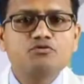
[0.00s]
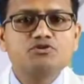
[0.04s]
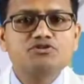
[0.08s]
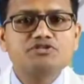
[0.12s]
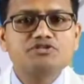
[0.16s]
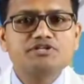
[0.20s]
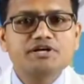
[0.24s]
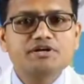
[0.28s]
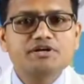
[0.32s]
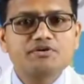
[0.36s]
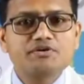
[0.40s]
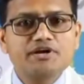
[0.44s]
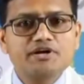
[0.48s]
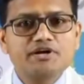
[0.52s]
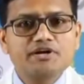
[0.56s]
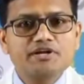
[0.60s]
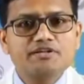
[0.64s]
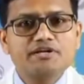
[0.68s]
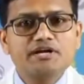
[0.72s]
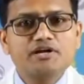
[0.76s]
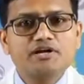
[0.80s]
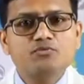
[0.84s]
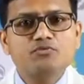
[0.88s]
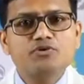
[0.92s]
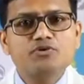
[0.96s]
security
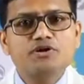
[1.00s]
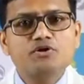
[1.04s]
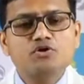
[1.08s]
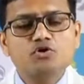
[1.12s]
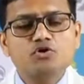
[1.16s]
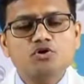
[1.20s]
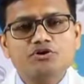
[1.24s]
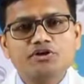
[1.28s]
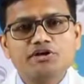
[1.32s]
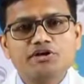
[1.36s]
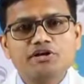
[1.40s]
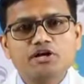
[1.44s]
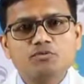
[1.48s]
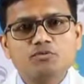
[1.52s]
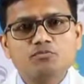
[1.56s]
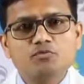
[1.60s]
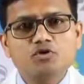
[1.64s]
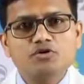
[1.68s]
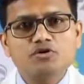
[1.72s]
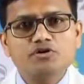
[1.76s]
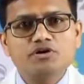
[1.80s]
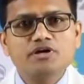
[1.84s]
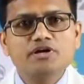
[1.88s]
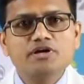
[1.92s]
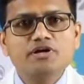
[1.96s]
that we are talking about